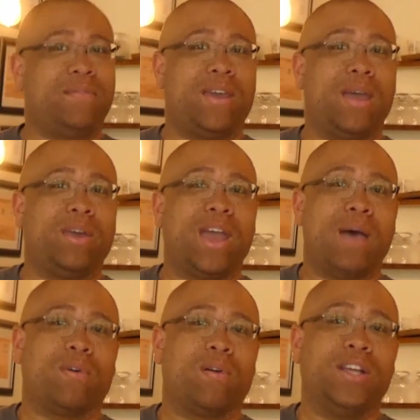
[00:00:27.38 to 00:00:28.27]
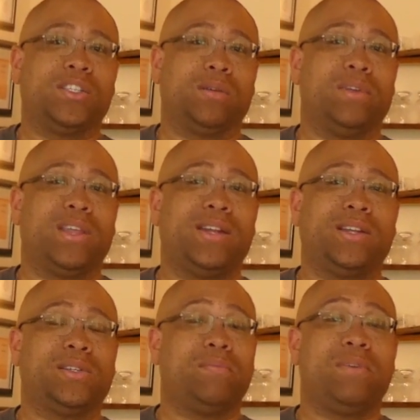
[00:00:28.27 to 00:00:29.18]
family operation, but that
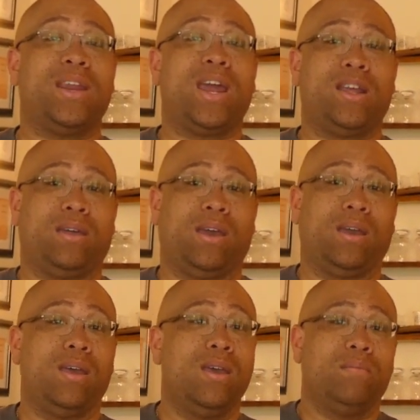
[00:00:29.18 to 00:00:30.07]
doesn't mean anything